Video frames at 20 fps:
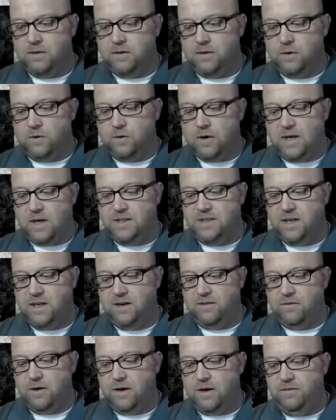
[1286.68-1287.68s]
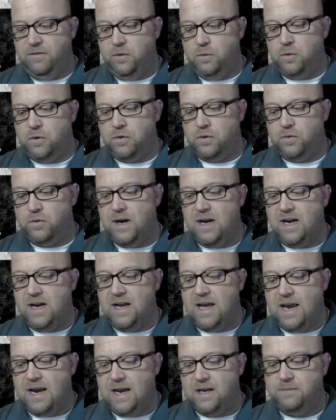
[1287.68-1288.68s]
The Grace Giver. And if you want to read
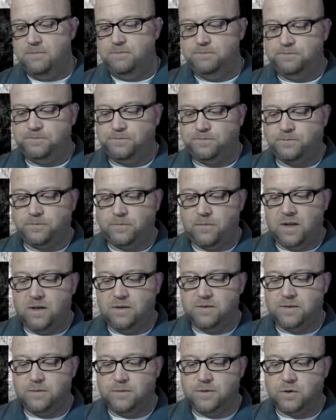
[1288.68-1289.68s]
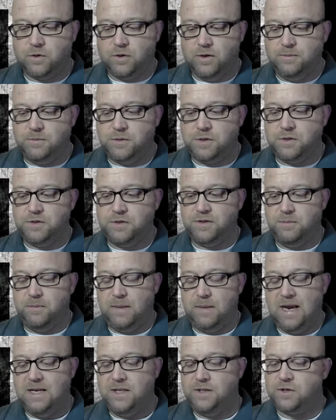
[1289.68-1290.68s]
ahead some scriptures, the
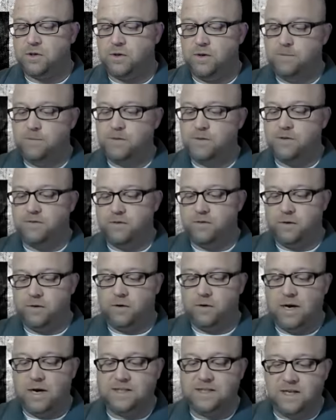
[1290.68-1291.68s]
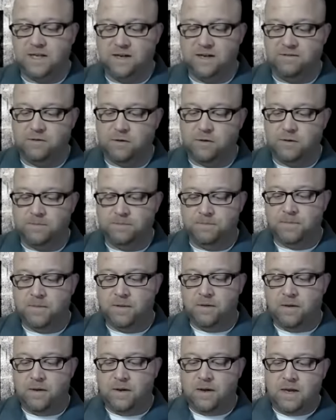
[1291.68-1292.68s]
main scripture for the Grace Giver
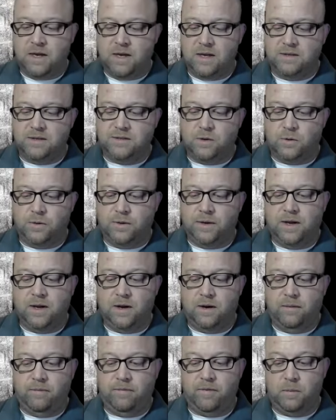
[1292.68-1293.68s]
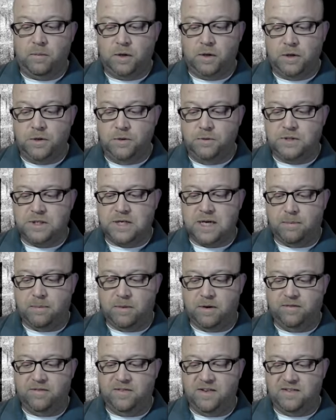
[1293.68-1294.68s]
is going to come from Luke
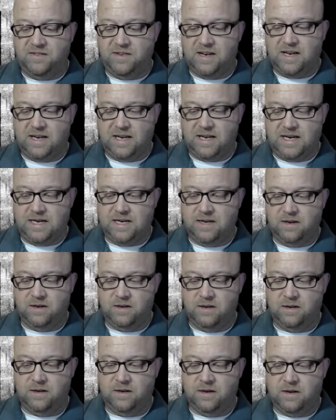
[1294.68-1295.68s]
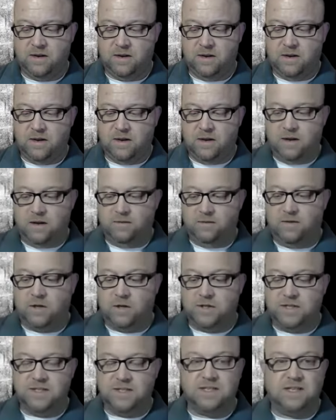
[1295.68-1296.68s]
chapter 15,
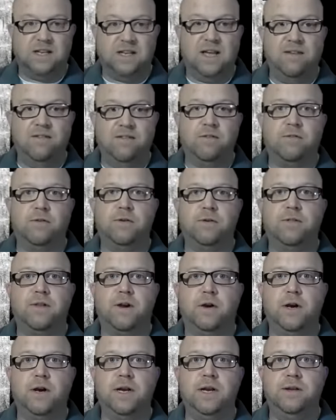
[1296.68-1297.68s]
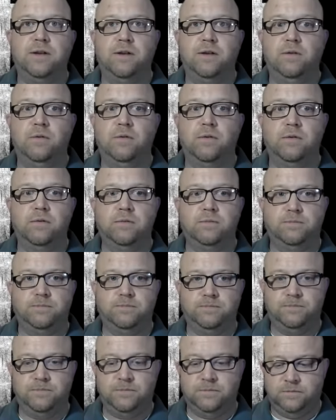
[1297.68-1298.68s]
verses 11 through 32.
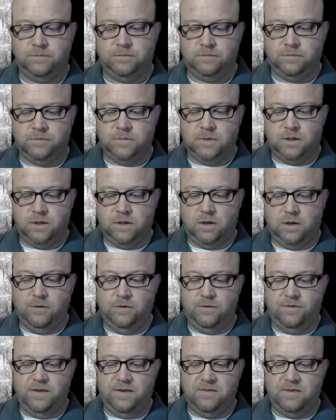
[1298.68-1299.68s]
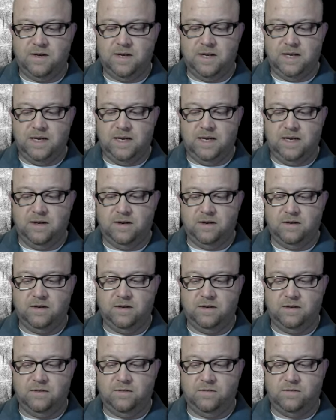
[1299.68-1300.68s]
Luke 15,
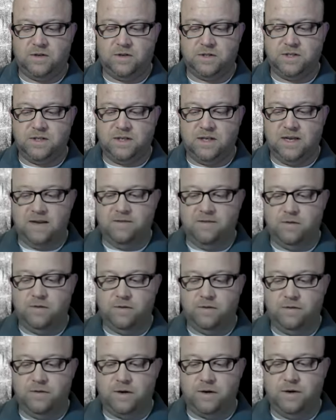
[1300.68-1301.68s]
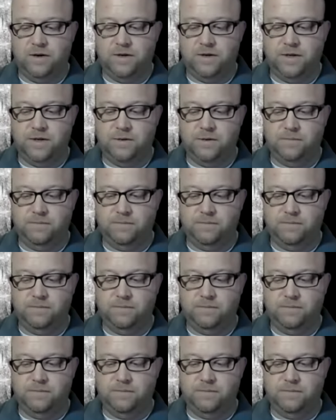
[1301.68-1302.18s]
verse 11 through 32.